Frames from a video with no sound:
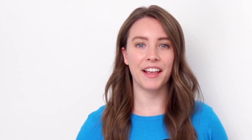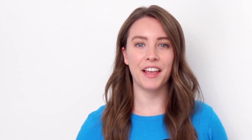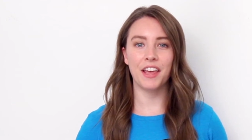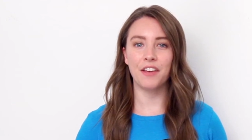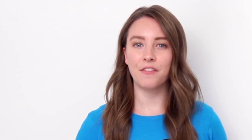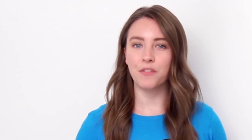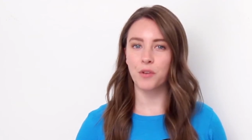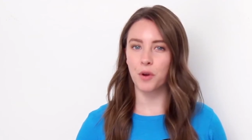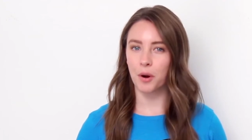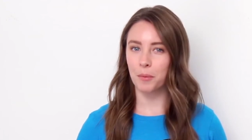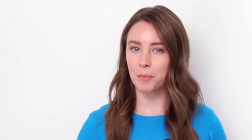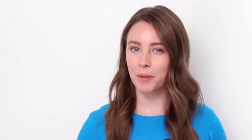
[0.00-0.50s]

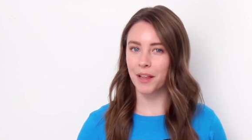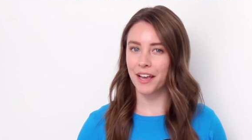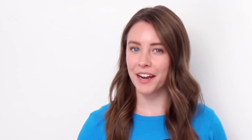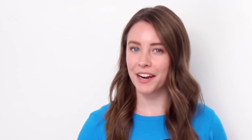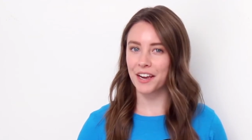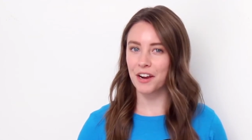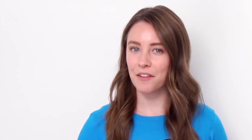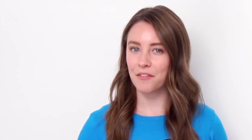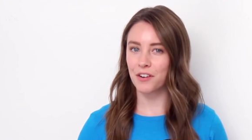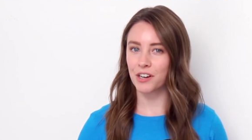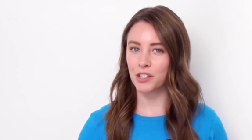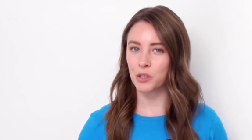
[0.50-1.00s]
If you're
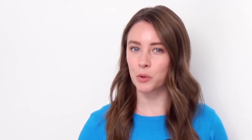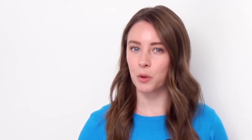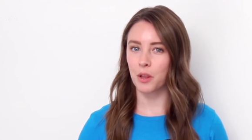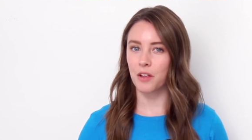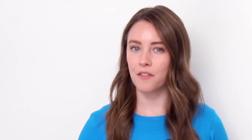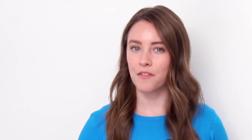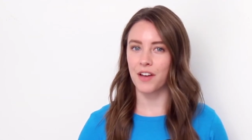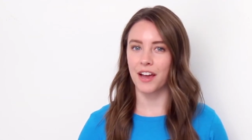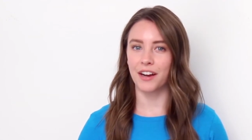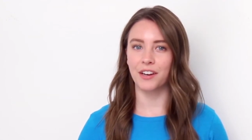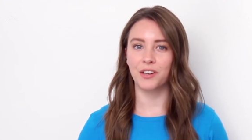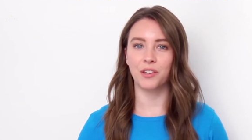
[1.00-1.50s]
planning a virtual
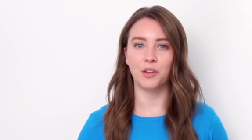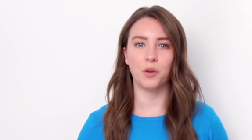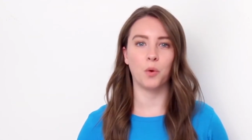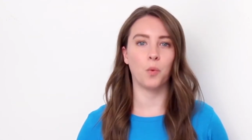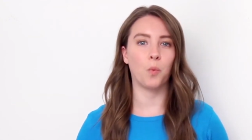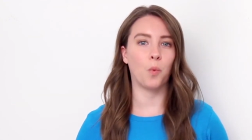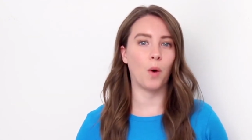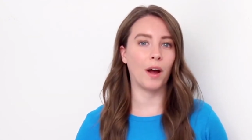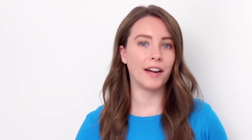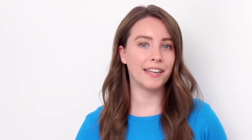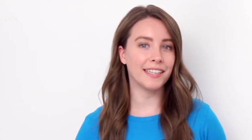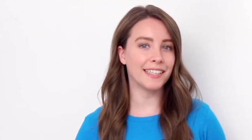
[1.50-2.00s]
event,
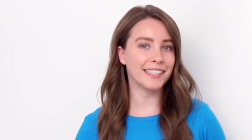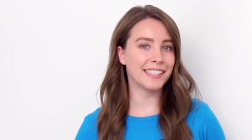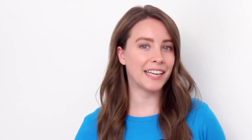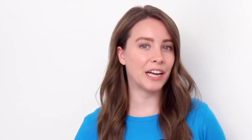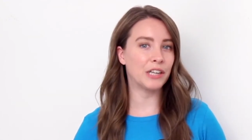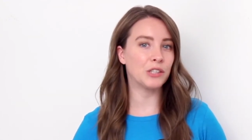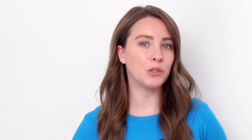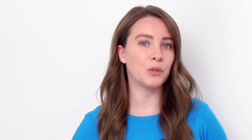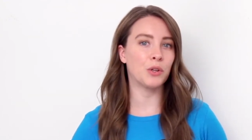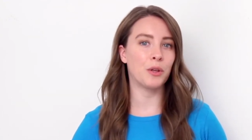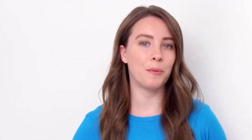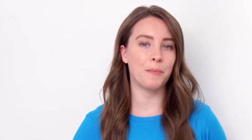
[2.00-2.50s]
you'll want to
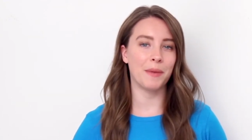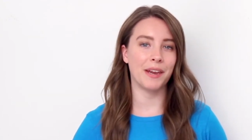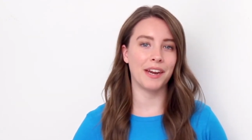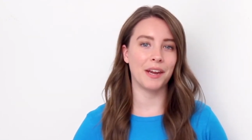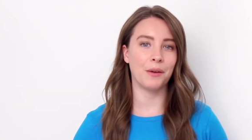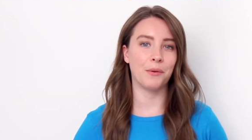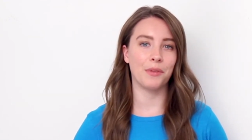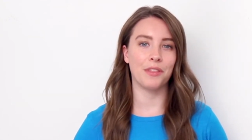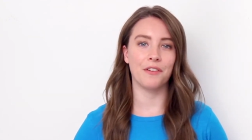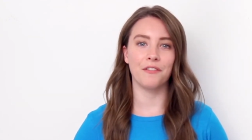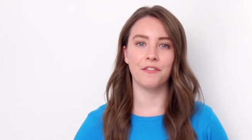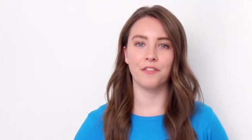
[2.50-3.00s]
schedule a
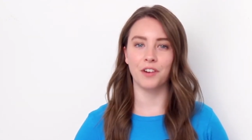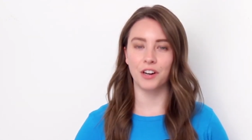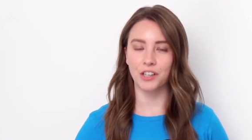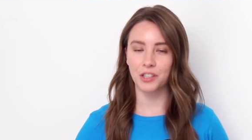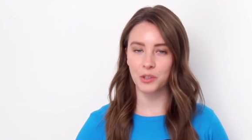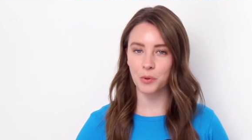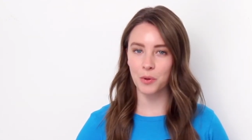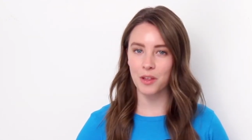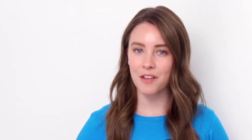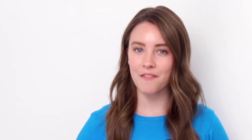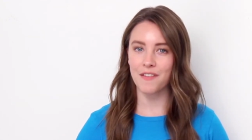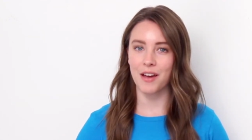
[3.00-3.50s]
meeting with a
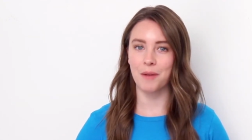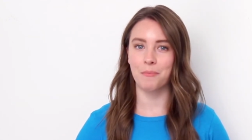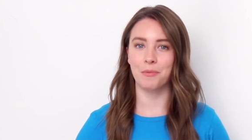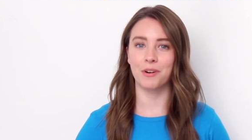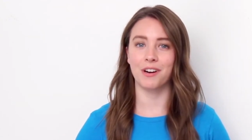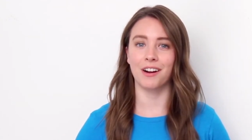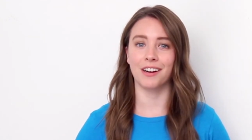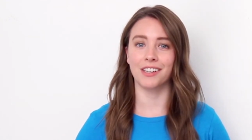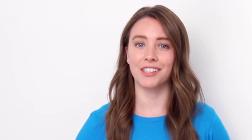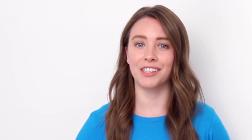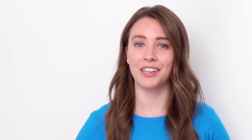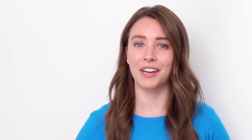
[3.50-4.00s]
virtual event
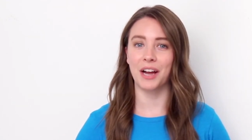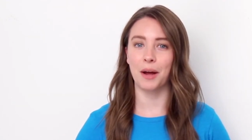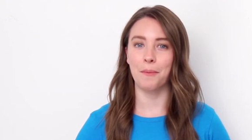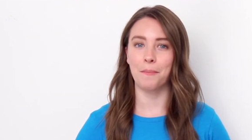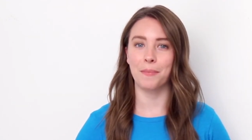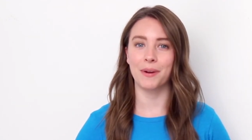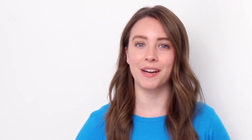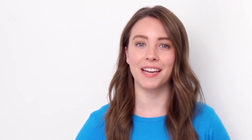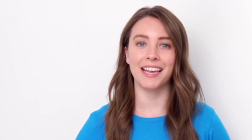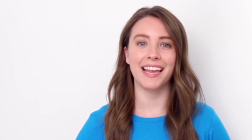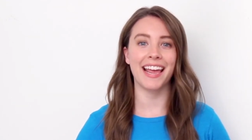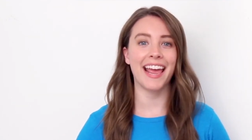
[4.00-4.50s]
production
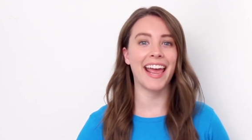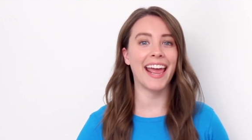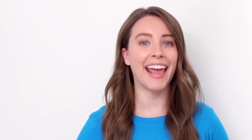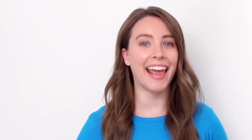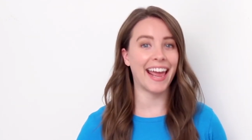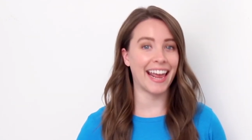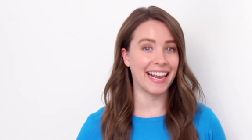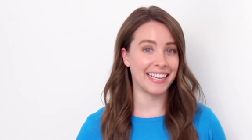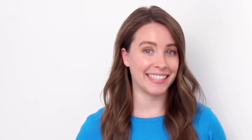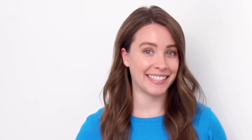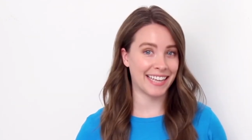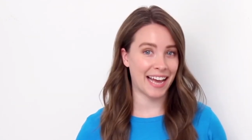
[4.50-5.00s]
company
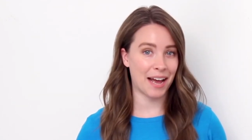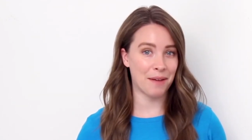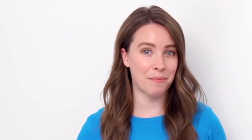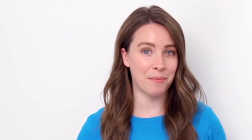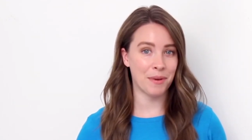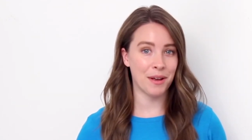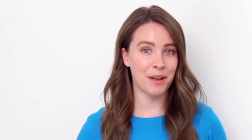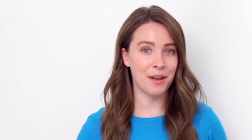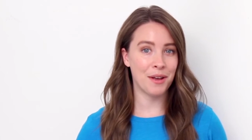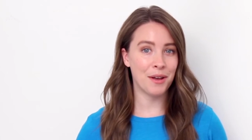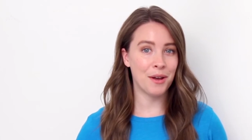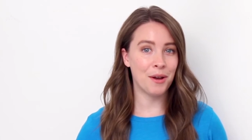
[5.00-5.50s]
ASAP.
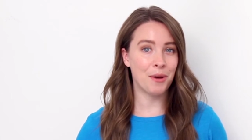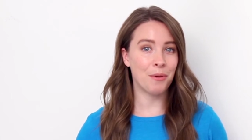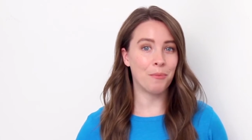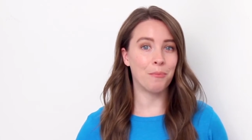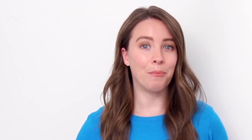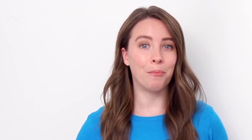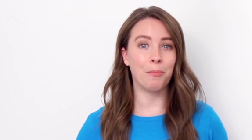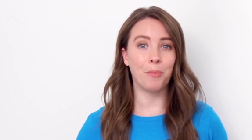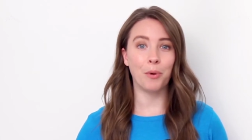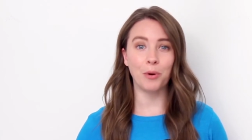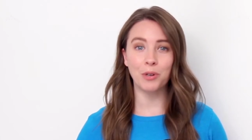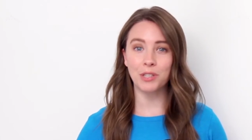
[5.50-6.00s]

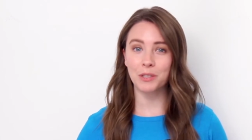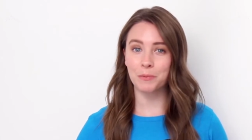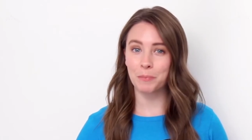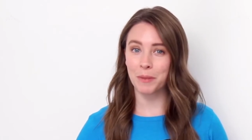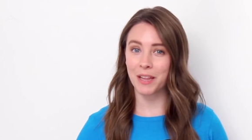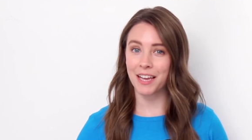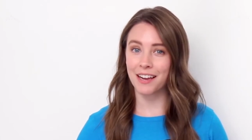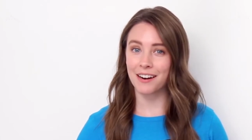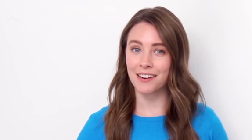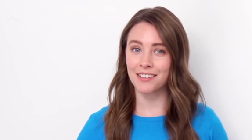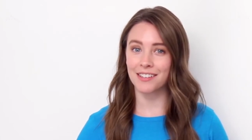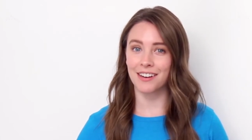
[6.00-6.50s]
Most
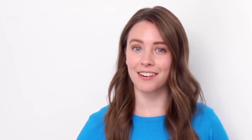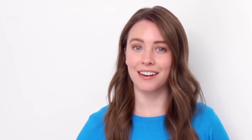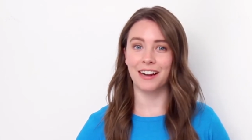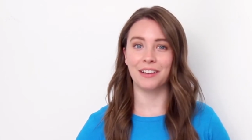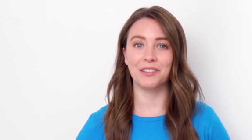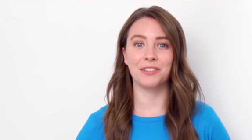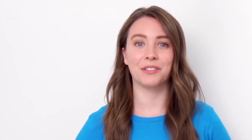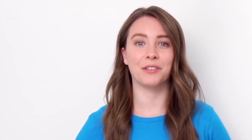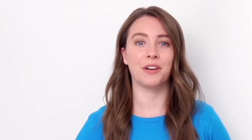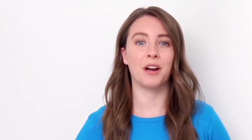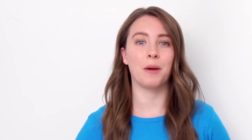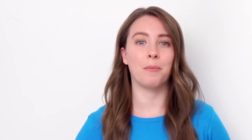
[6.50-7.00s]
planners are
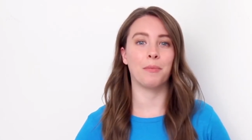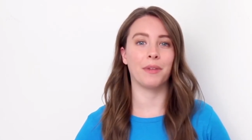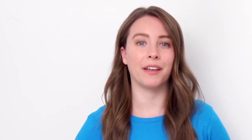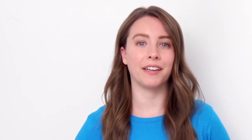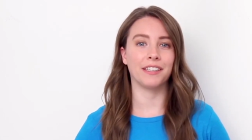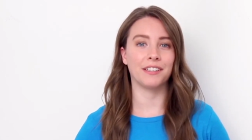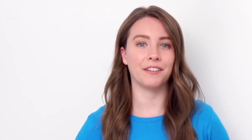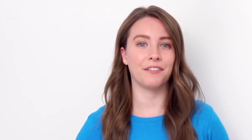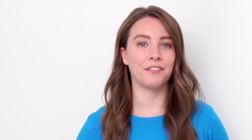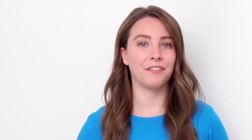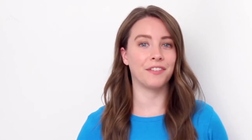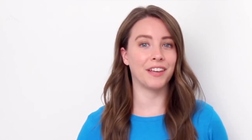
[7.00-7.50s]
now
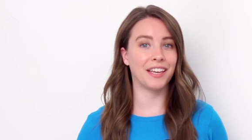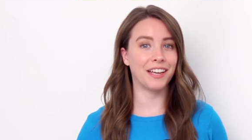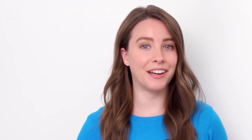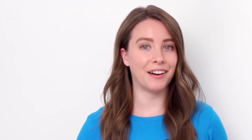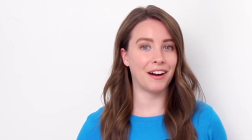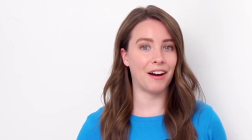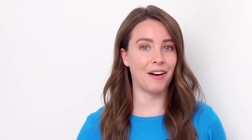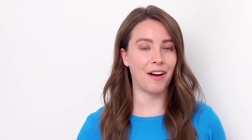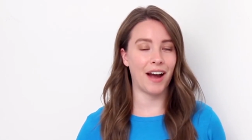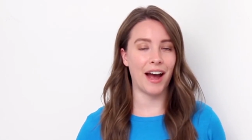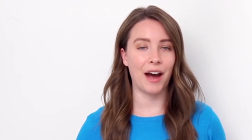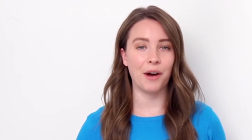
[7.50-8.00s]
scrambling to
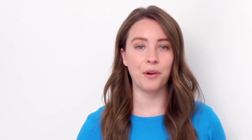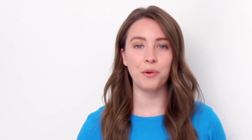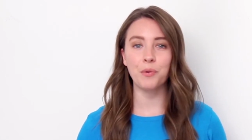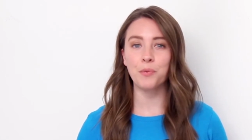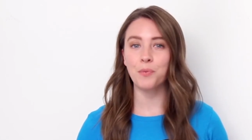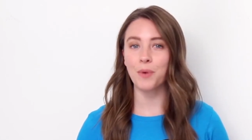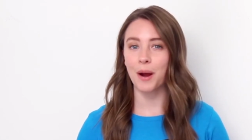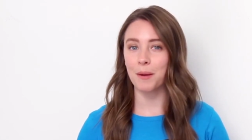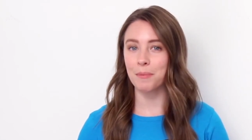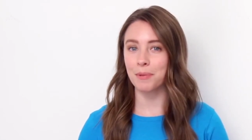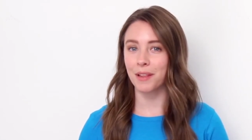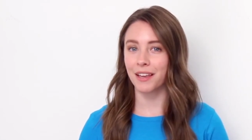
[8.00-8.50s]
figure out how to
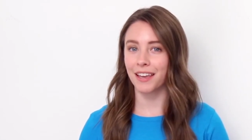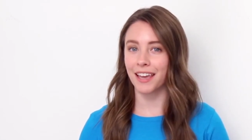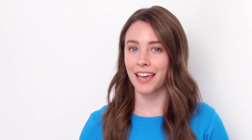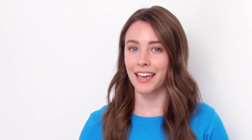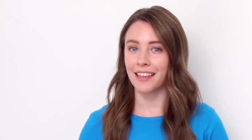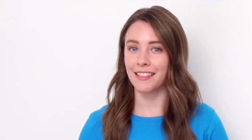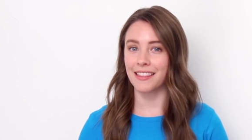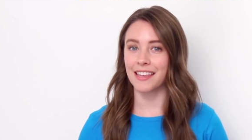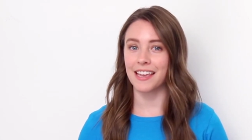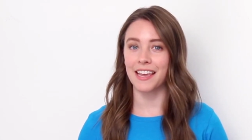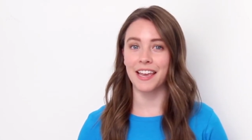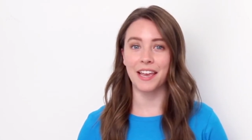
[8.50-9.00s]

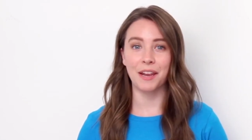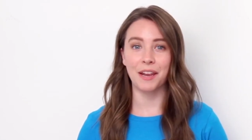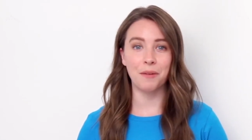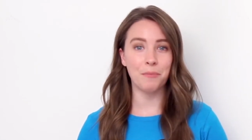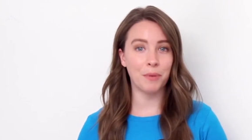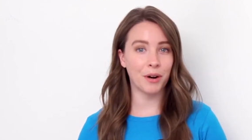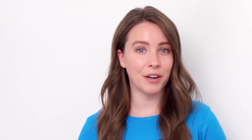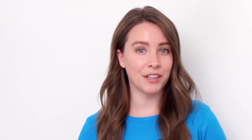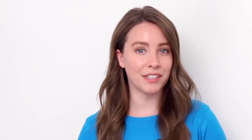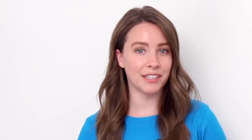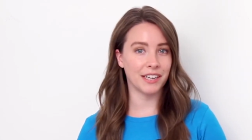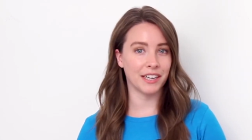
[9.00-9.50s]
replicate the
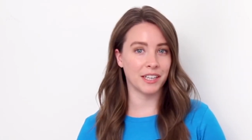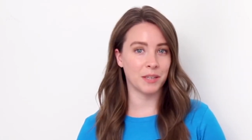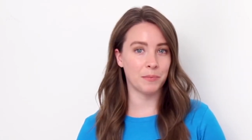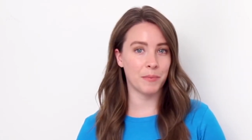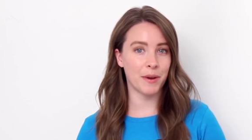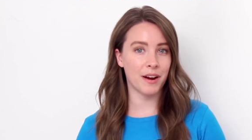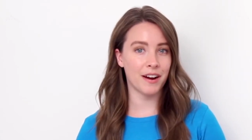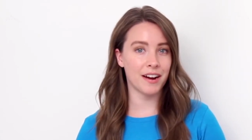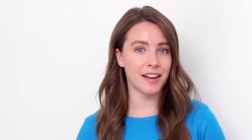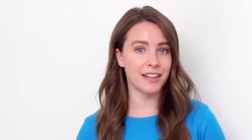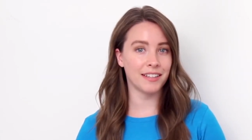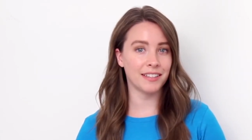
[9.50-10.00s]
in-person
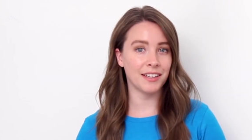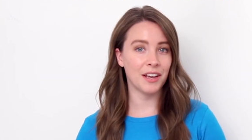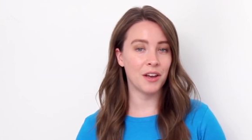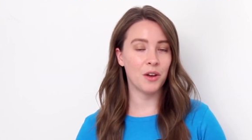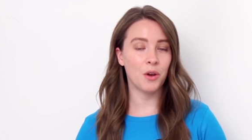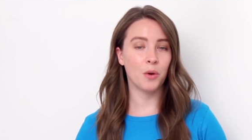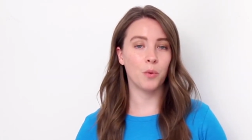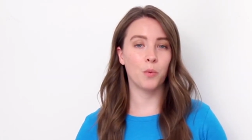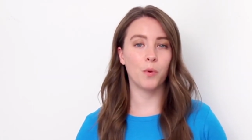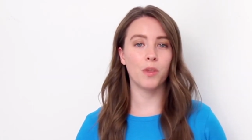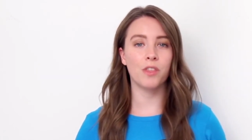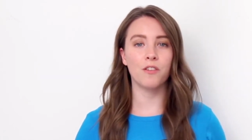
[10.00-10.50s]
experience
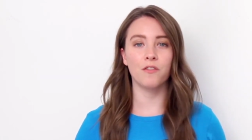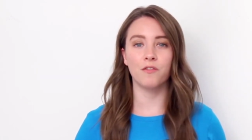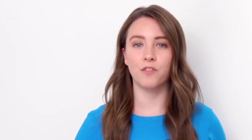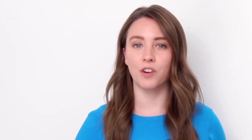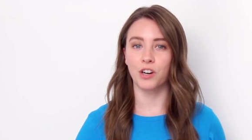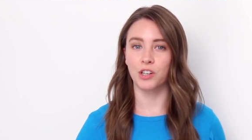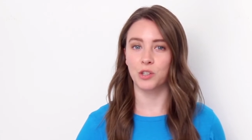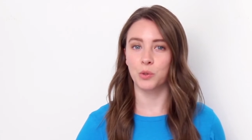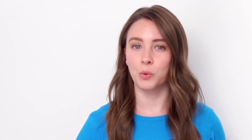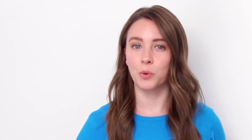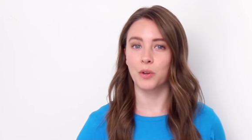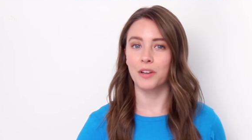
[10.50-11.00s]
with a
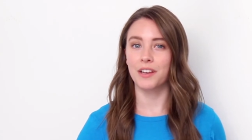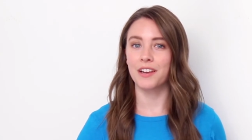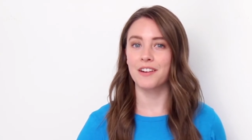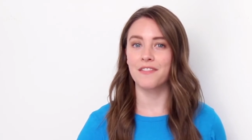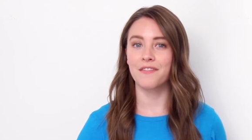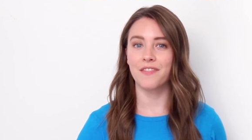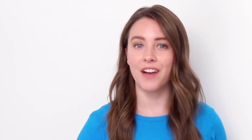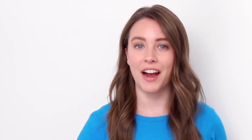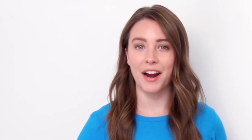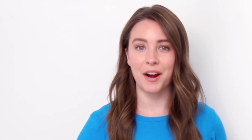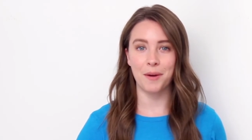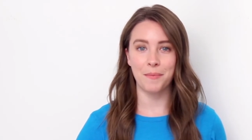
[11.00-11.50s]
virtual
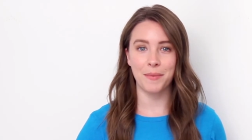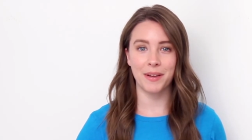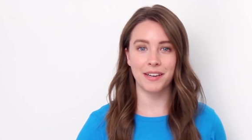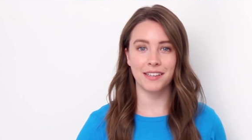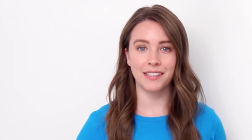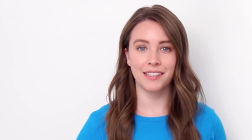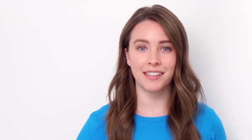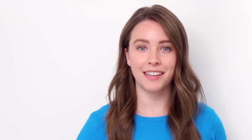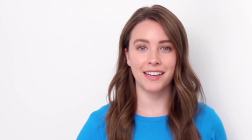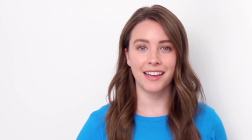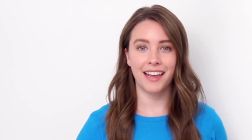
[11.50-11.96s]
environment.